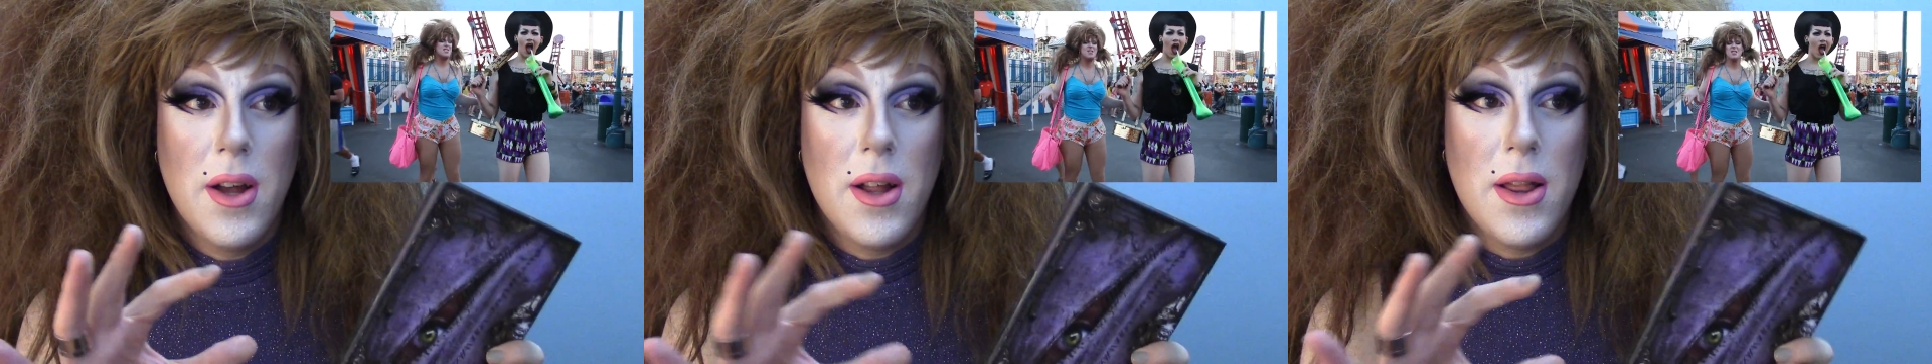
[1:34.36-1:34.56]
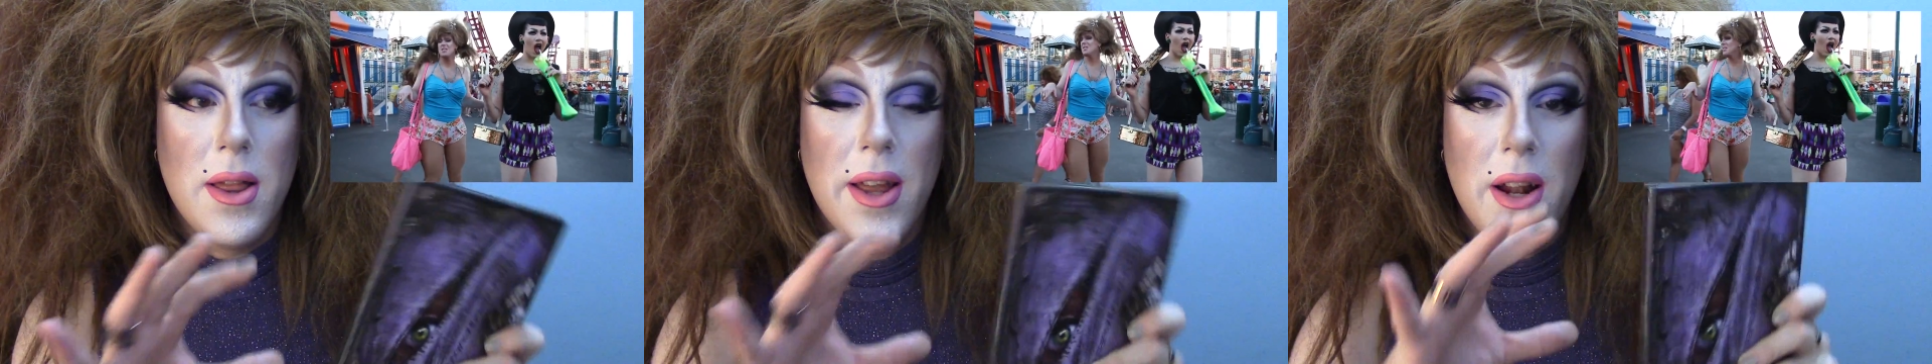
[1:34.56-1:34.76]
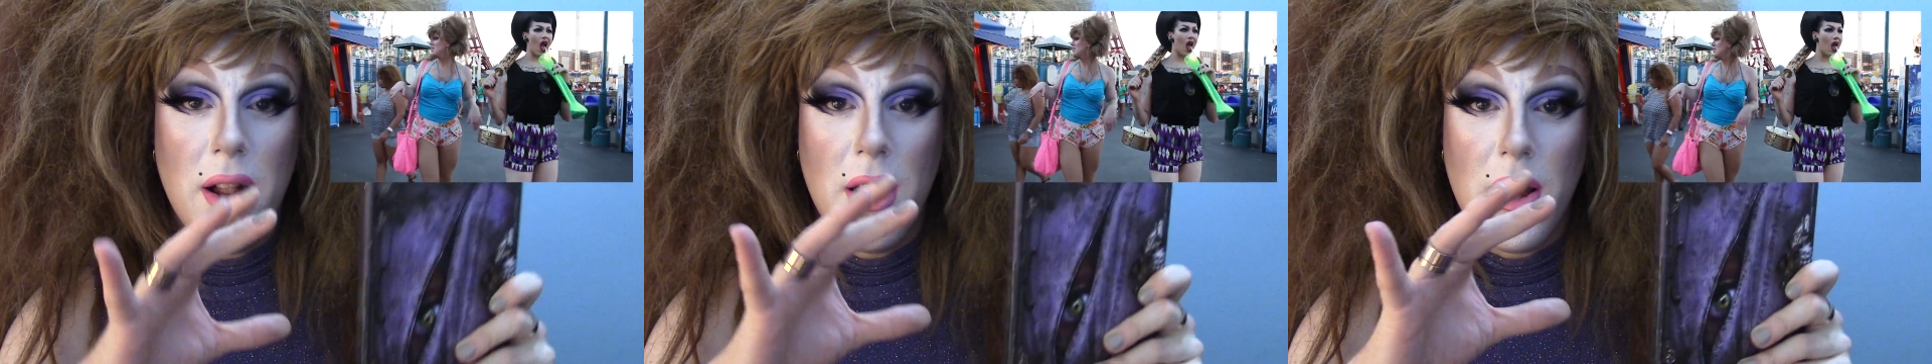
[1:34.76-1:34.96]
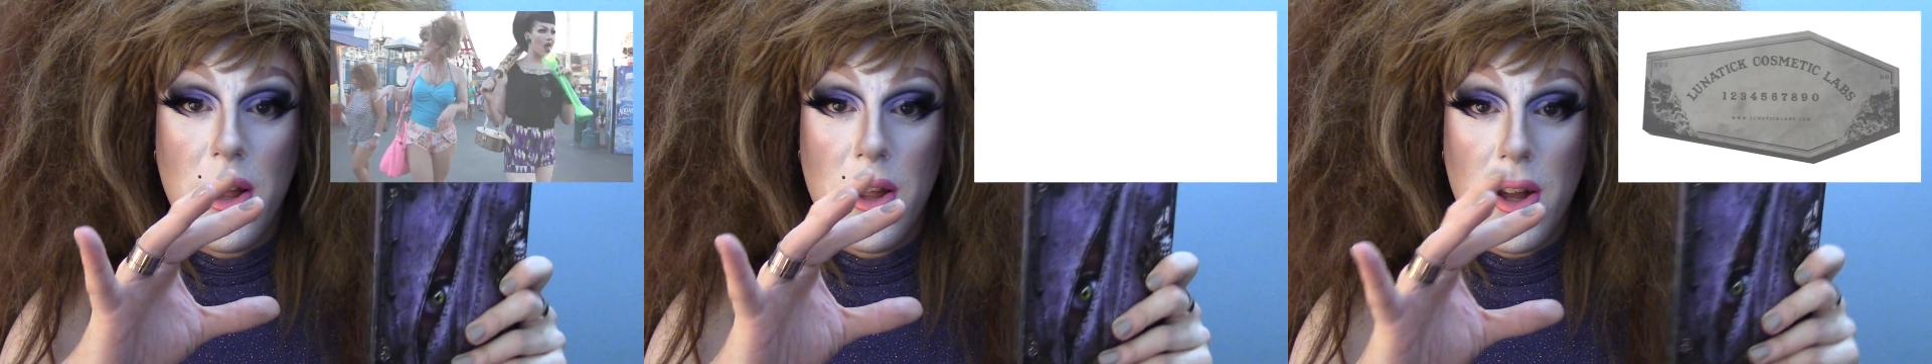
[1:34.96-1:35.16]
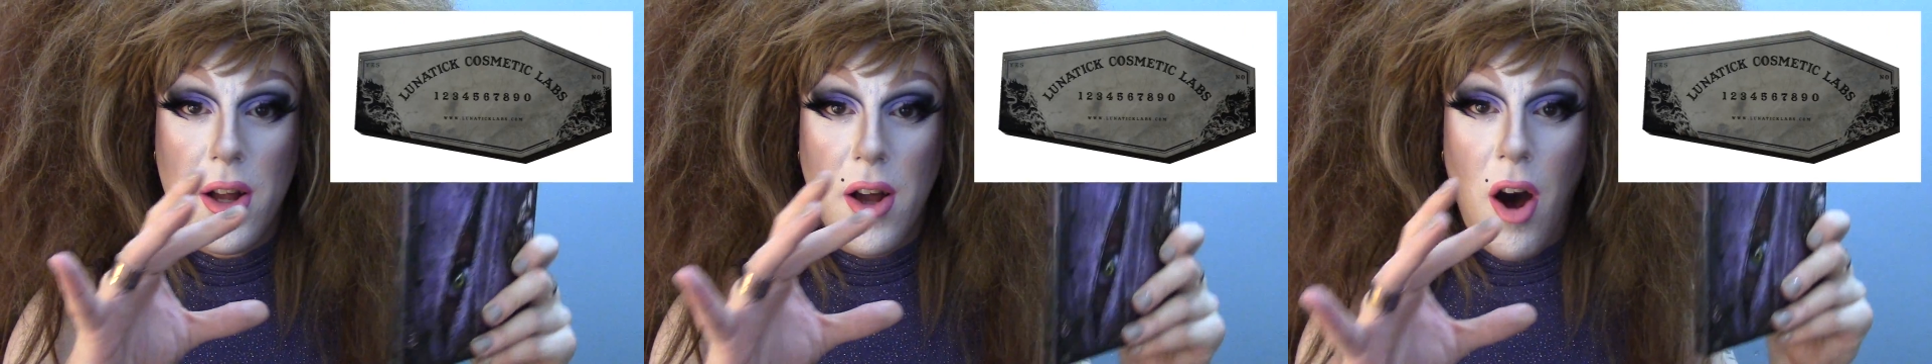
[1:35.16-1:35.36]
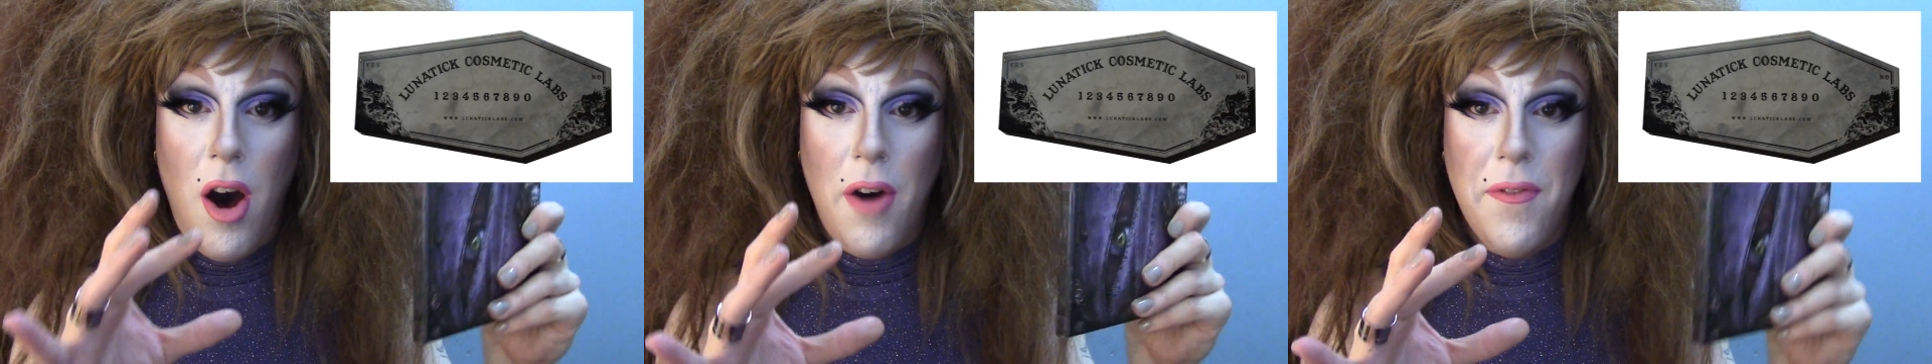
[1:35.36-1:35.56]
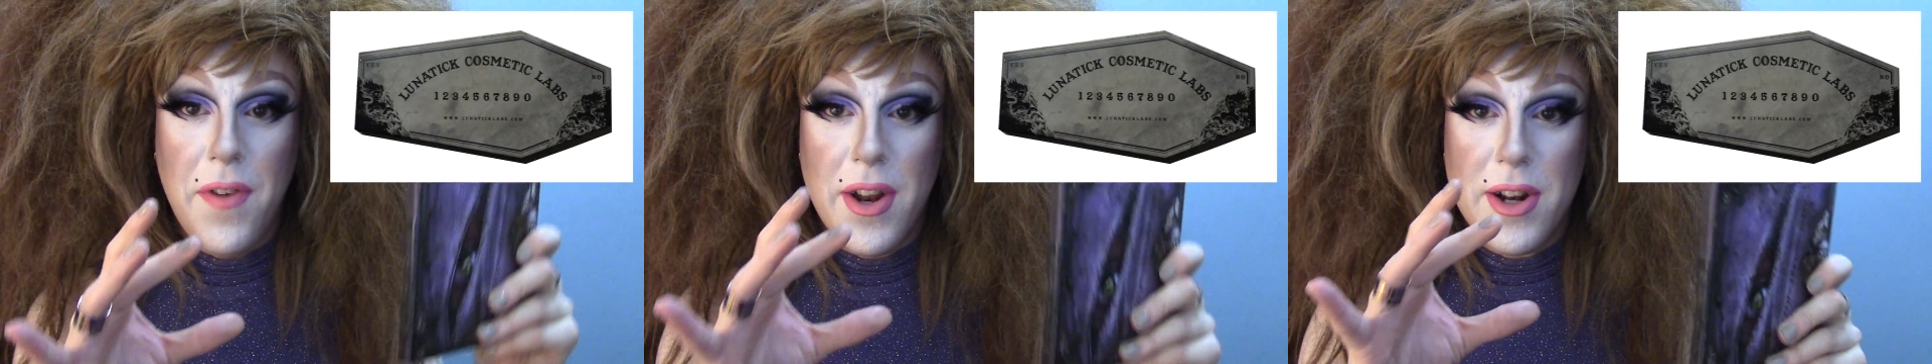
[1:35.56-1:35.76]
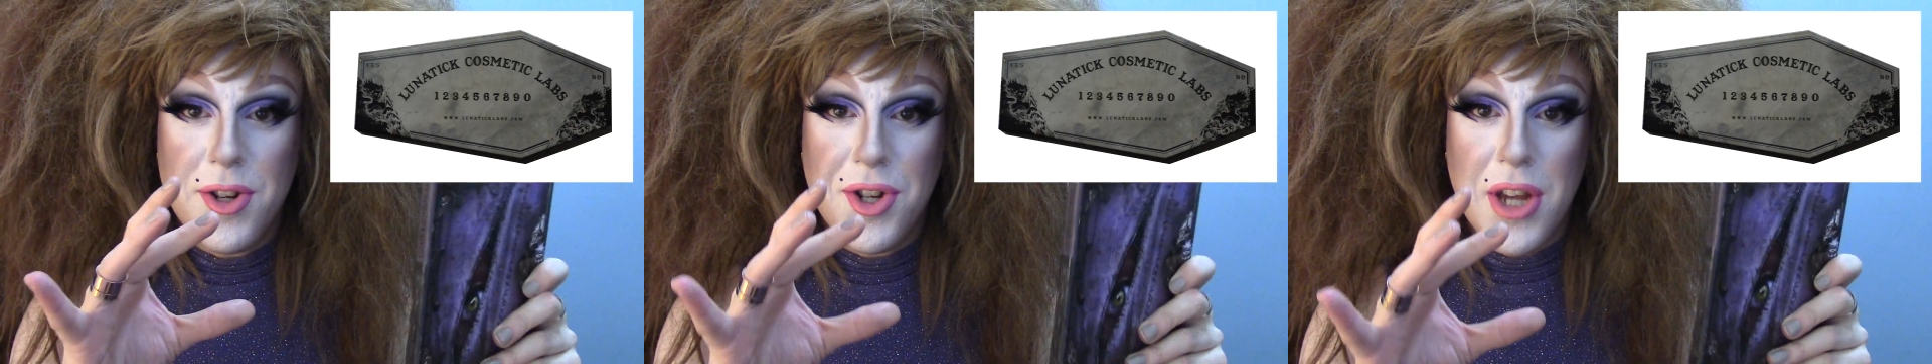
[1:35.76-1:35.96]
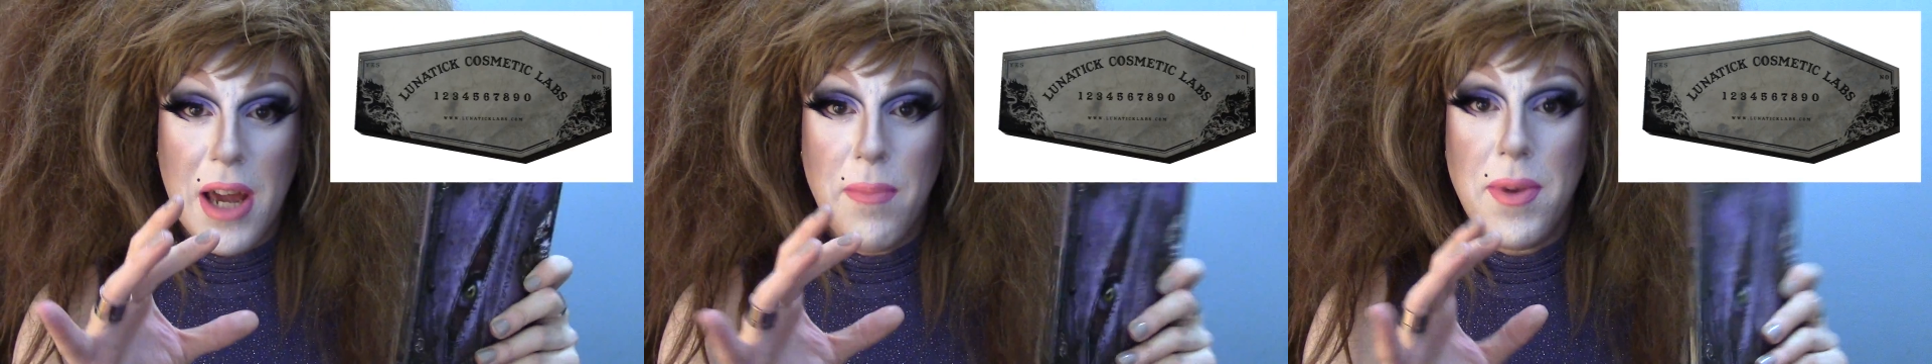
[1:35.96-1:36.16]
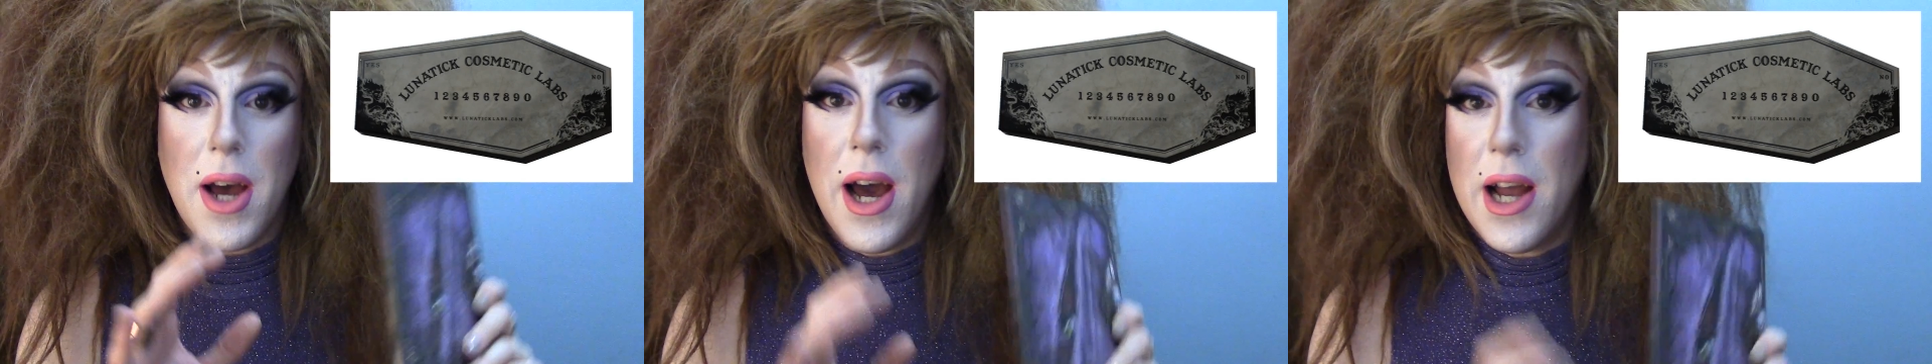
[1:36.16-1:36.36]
little coffin-shaped